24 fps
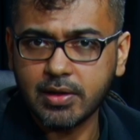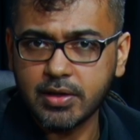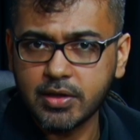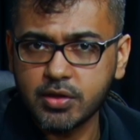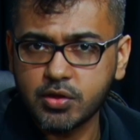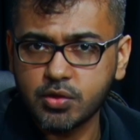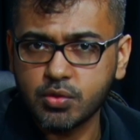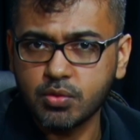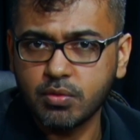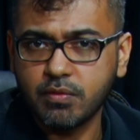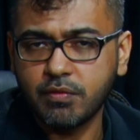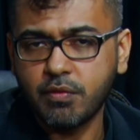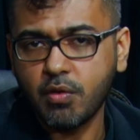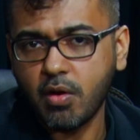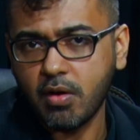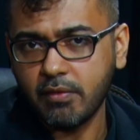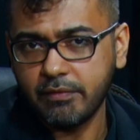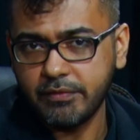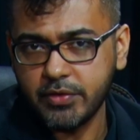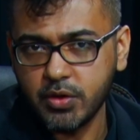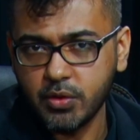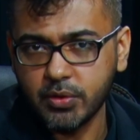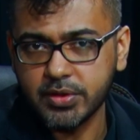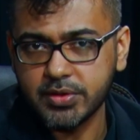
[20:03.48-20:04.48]
issue for our
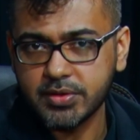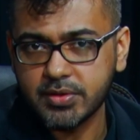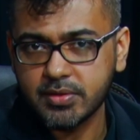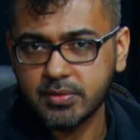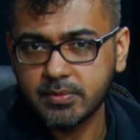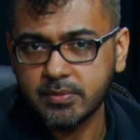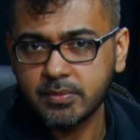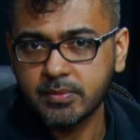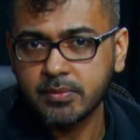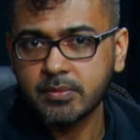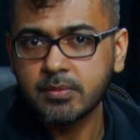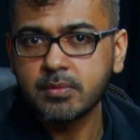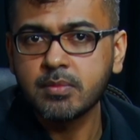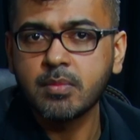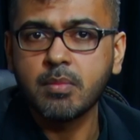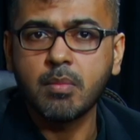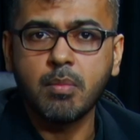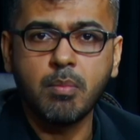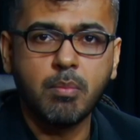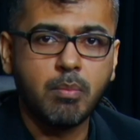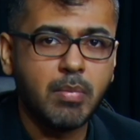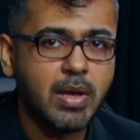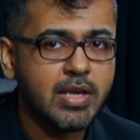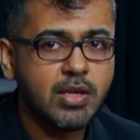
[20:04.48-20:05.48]
viewers.
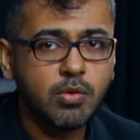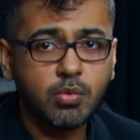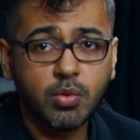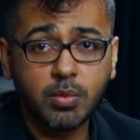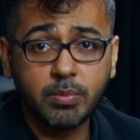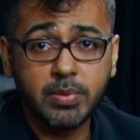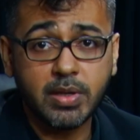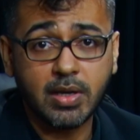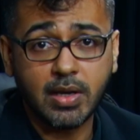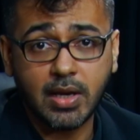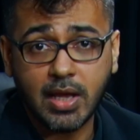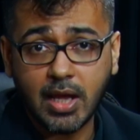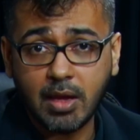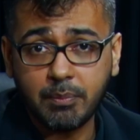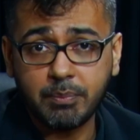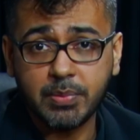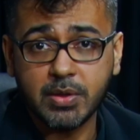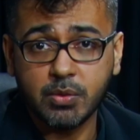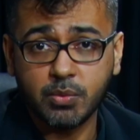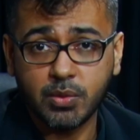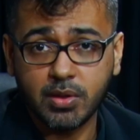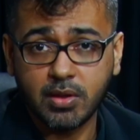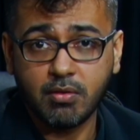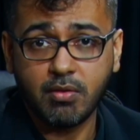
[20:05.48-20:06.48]
Many will be unhappy
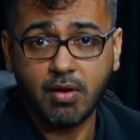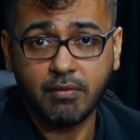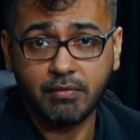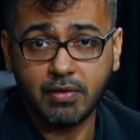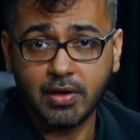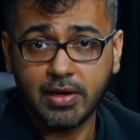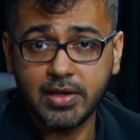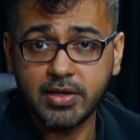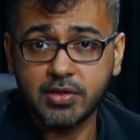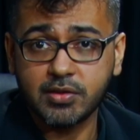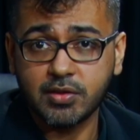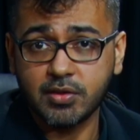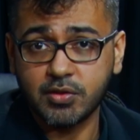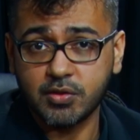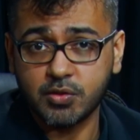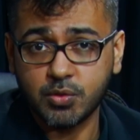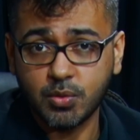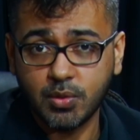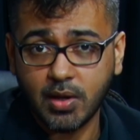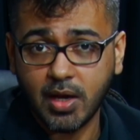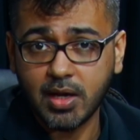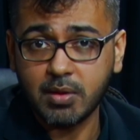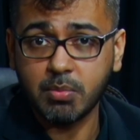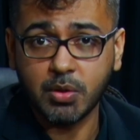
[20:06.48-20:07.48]
with the revelations
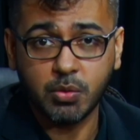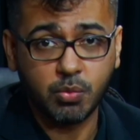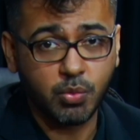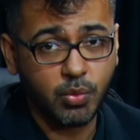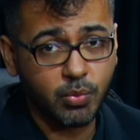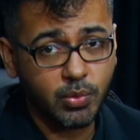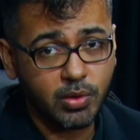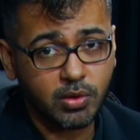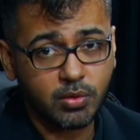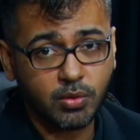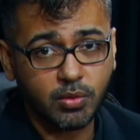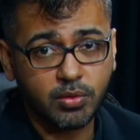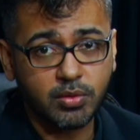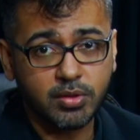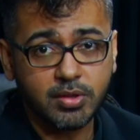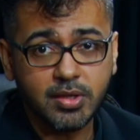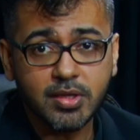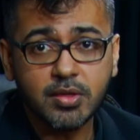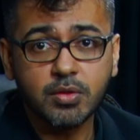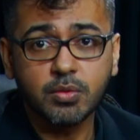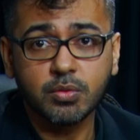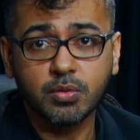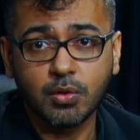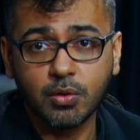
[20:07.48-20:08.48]
tonight, but we will
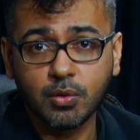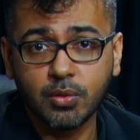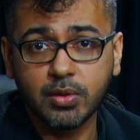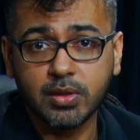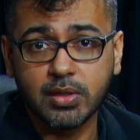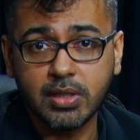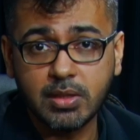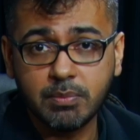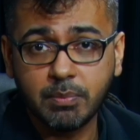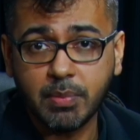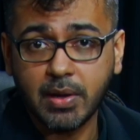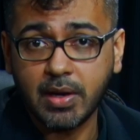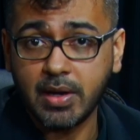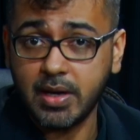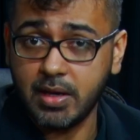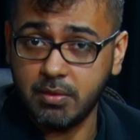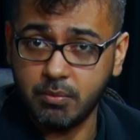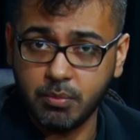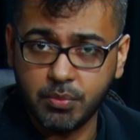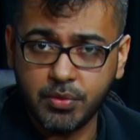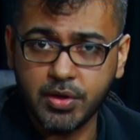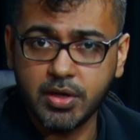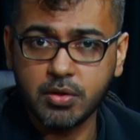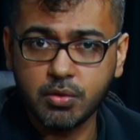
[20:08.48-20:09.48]
continue to look deeper and
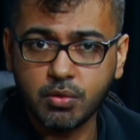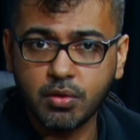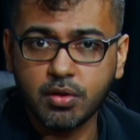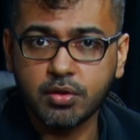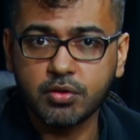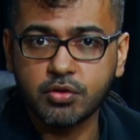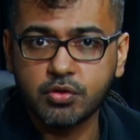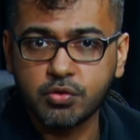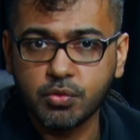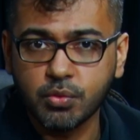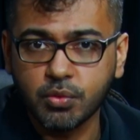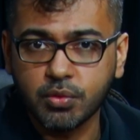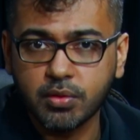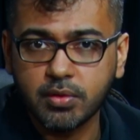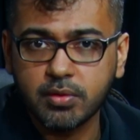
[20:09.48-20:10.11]
bring you the truth.